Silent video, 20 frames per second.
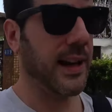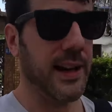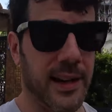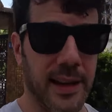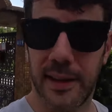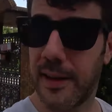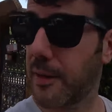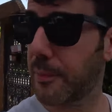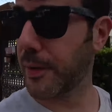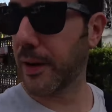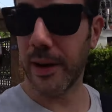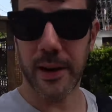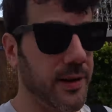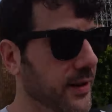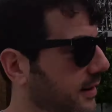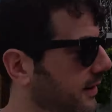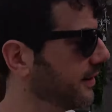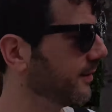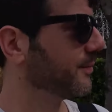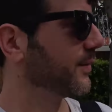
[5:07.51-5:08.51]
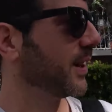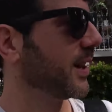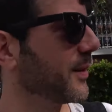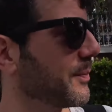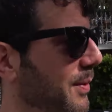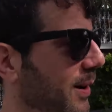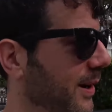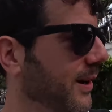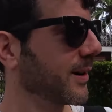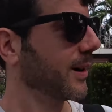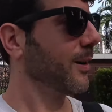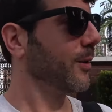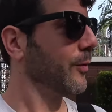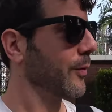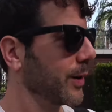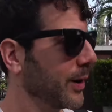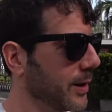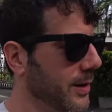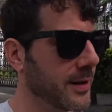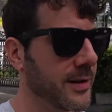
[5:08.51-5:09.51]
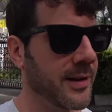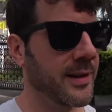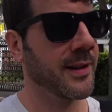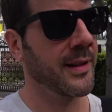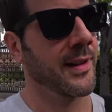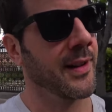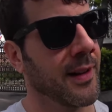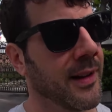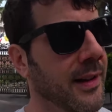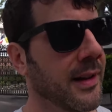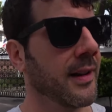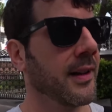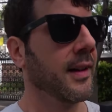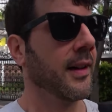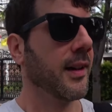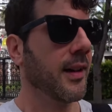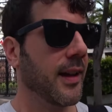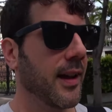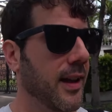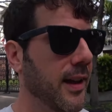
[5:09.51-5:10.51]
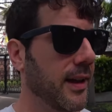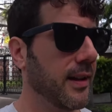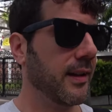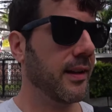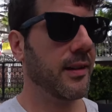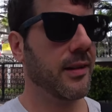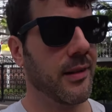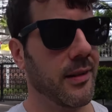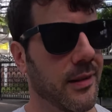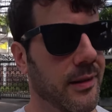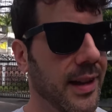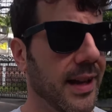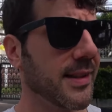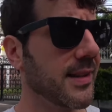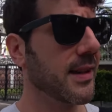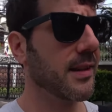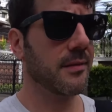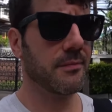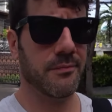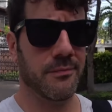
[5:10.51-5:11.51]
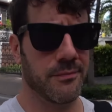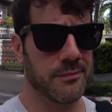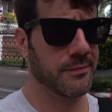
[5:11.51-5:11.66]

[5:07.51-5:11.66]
not getting hit by a car over here. And that's it.